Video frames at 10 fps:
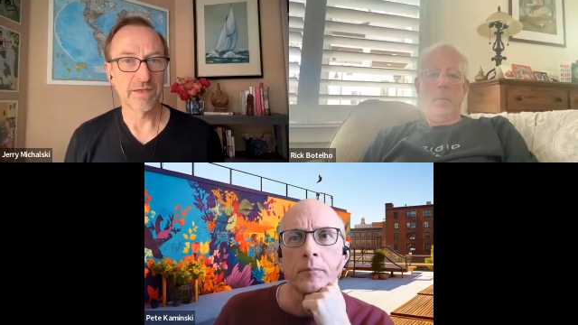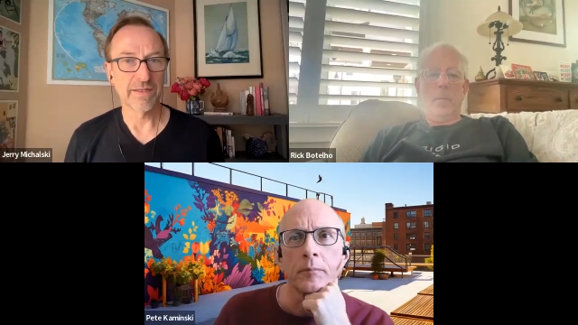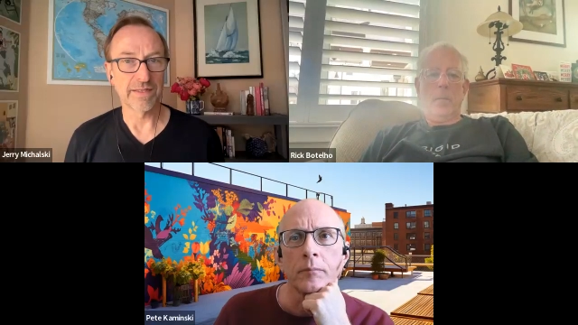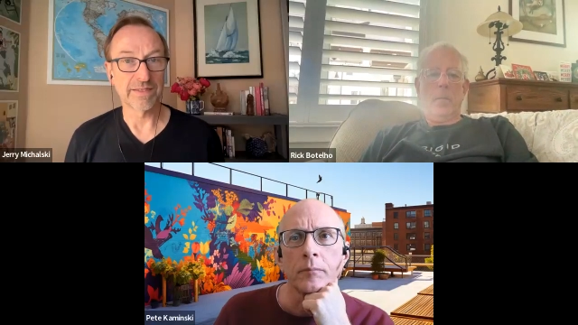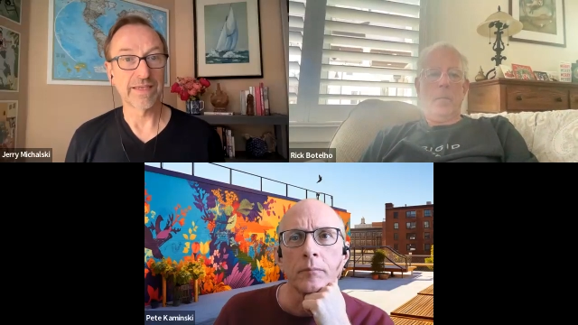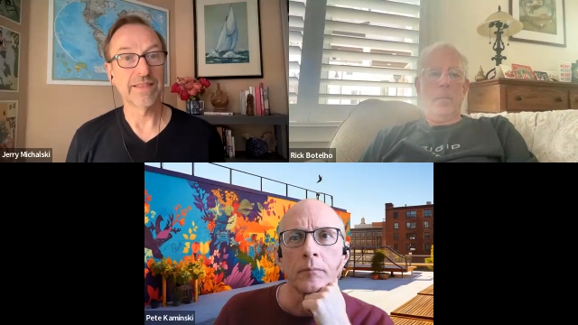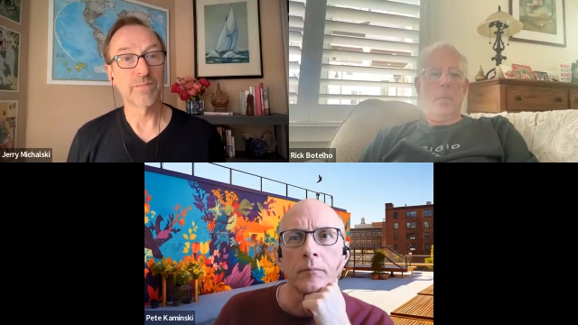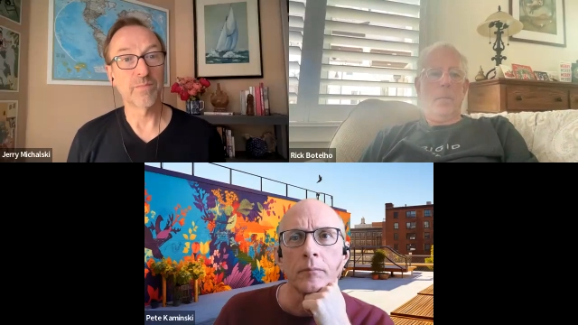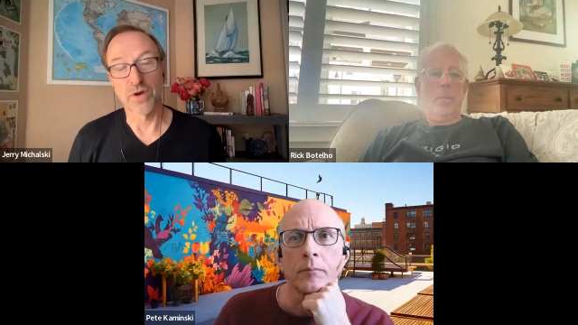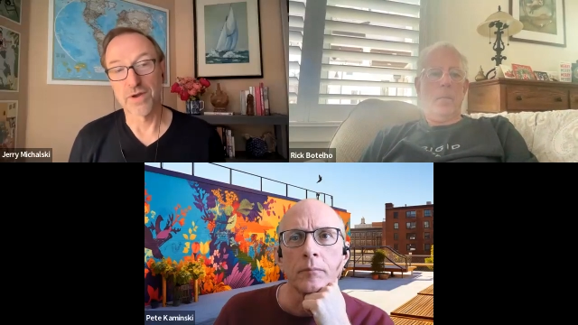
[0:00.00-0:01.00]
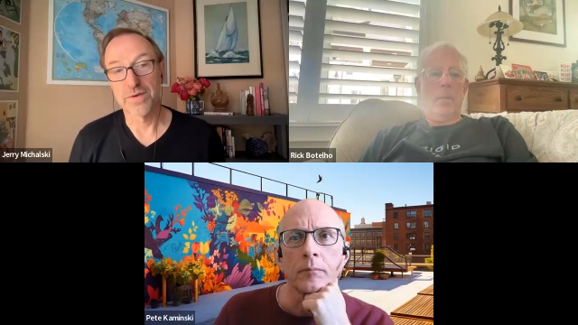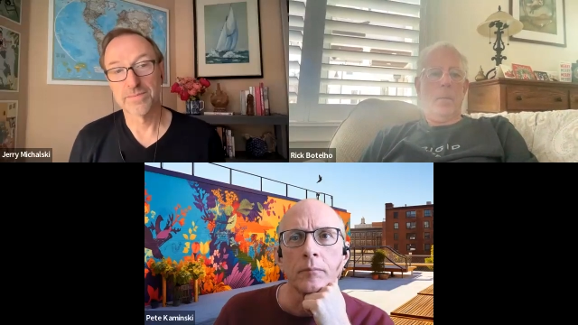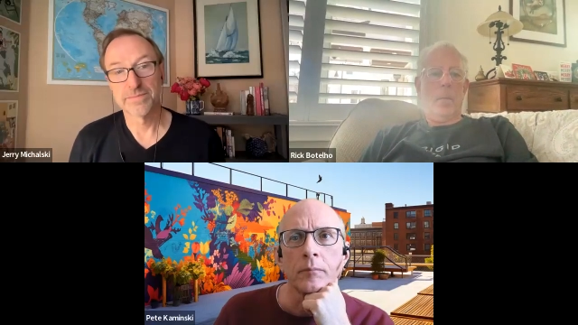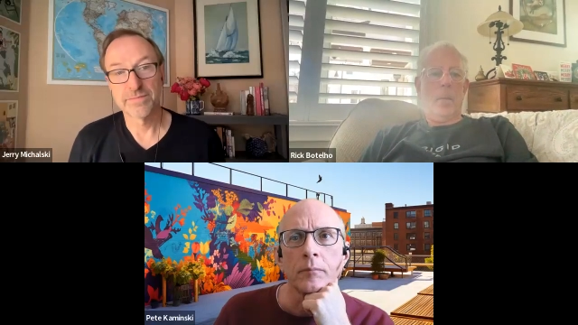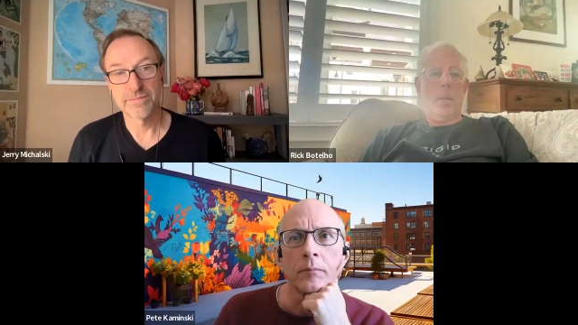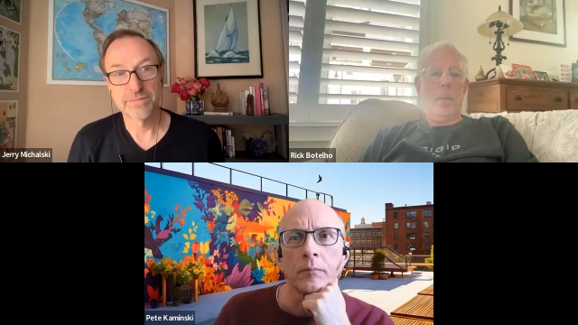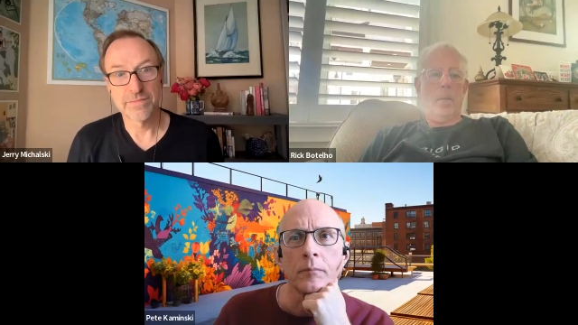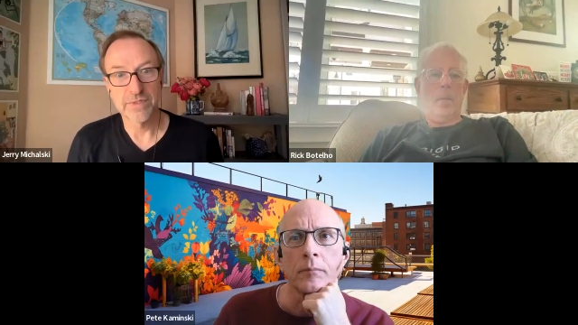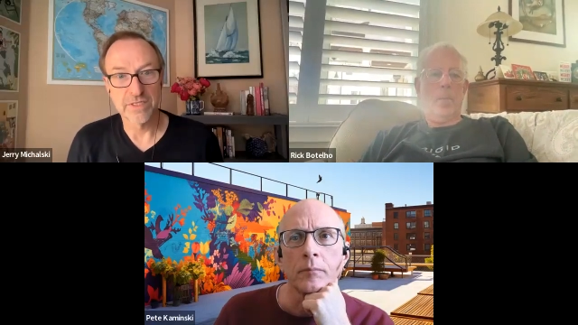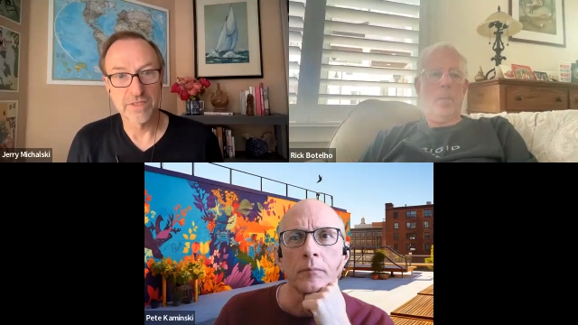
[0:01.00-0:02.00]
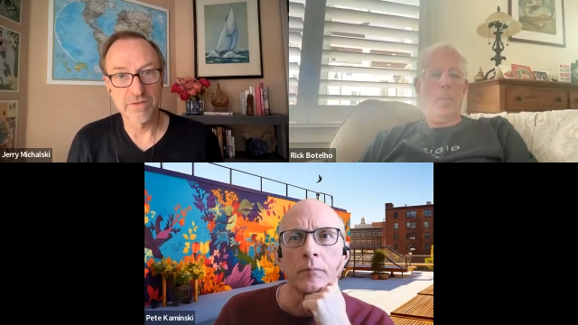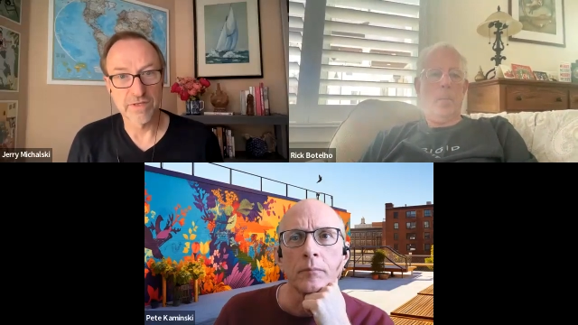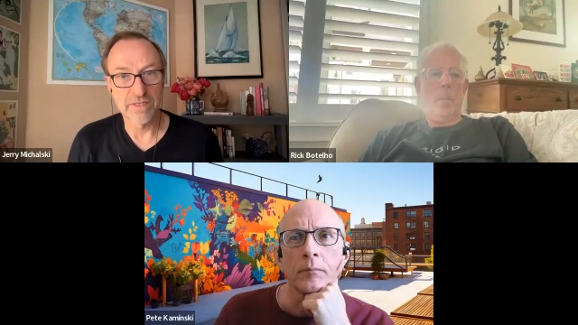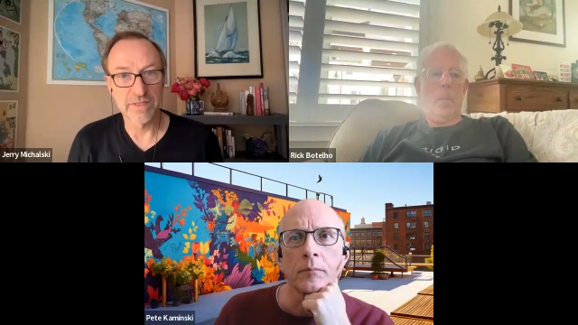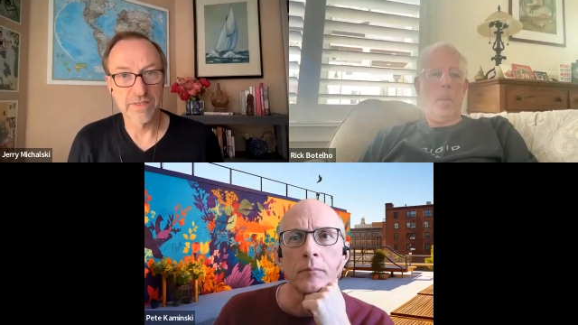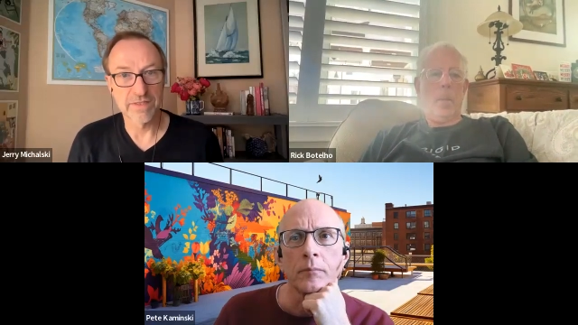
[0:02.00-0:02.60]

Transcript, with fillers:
Speaker 1: that's in the book, mm. in mm-hmm. the in